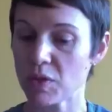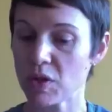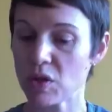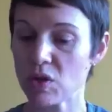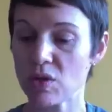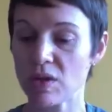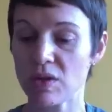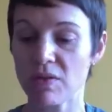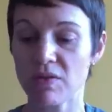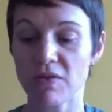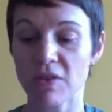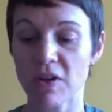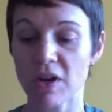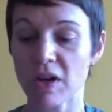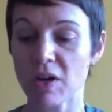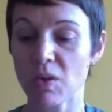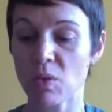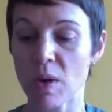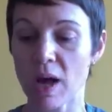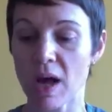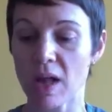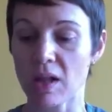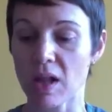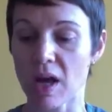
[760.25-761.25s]
You did very
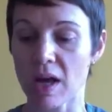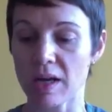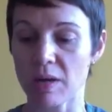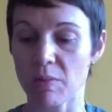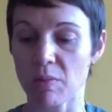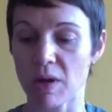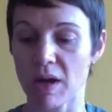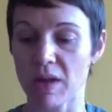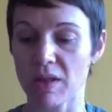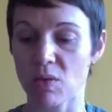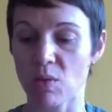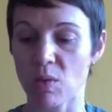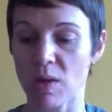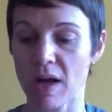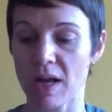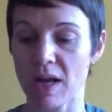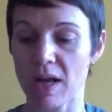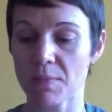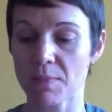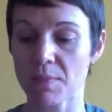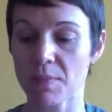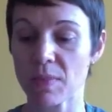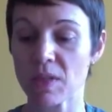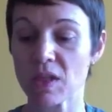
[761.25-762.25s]
well on it, by the
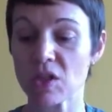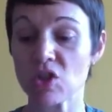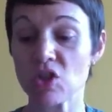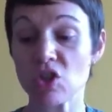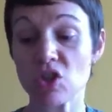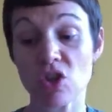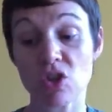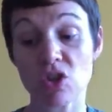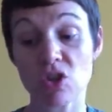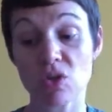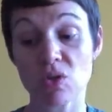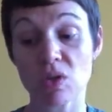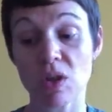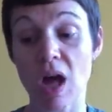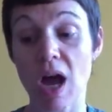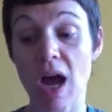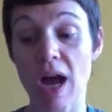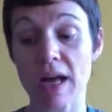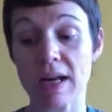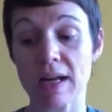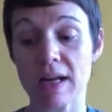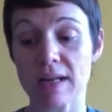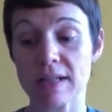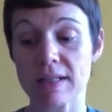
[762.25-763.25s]
way." "So you
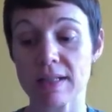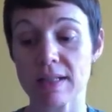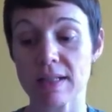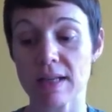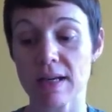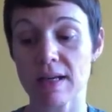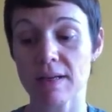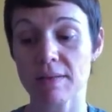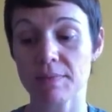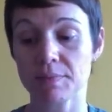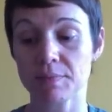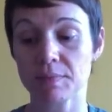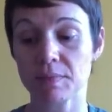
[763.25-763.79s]
lied," I said.